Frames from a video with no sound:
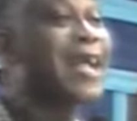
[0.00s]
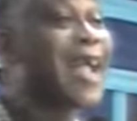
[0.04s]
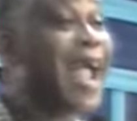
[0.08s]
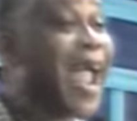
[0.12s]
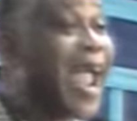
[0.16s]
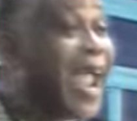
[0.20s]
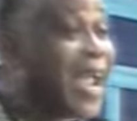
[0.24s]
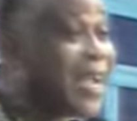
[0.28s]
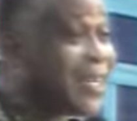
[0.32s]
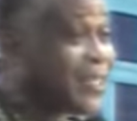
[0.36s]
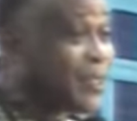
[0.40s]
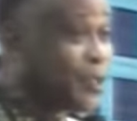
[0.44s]

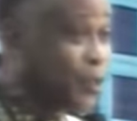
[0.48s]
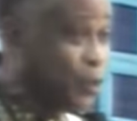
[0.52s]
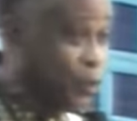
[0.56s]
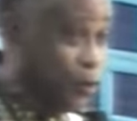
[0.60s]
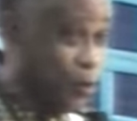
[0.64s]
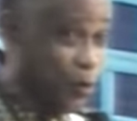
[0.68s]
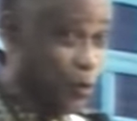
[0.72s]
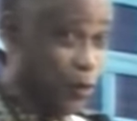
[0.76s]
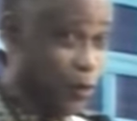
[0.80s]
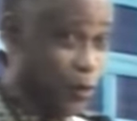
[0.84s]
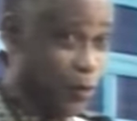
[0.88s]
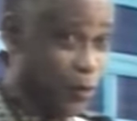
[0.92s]
guide
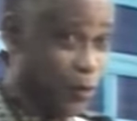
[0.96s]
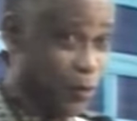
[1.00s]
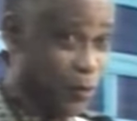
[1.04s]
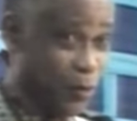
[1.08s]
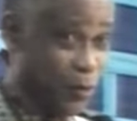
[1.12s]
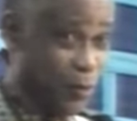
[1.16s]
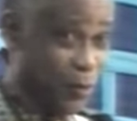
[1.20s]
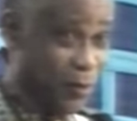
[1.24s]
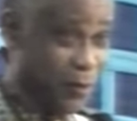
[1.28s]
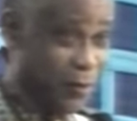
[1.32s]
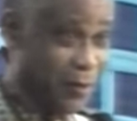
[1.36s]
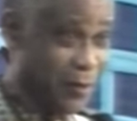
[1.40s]
you
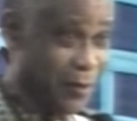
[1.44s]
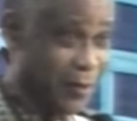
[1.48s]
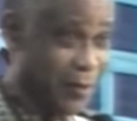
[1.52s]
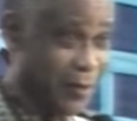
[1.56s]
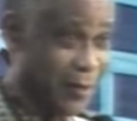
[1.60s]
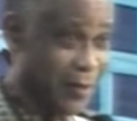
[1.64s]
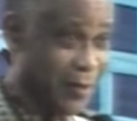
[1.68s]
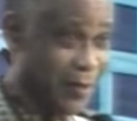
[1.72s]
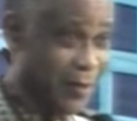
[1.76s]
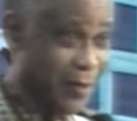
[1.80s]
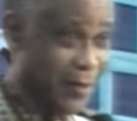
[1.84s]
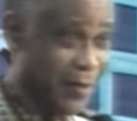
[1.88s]

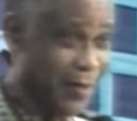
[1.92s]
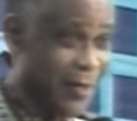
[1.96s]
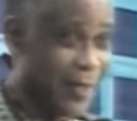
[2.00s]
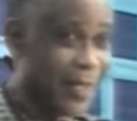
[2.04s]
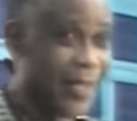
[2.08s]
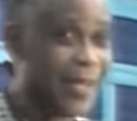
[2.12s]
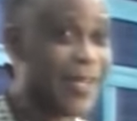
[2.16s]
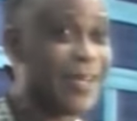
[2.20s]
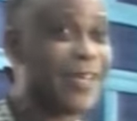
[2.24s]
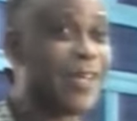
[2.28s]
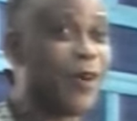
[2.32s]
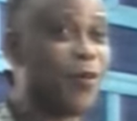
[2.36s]

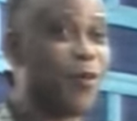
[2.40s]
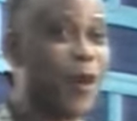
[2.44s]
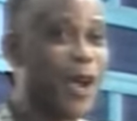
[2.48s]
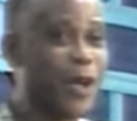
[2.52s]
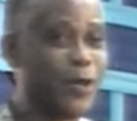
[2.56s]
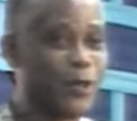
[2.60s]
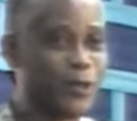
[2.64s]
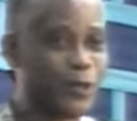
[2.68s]
in the way you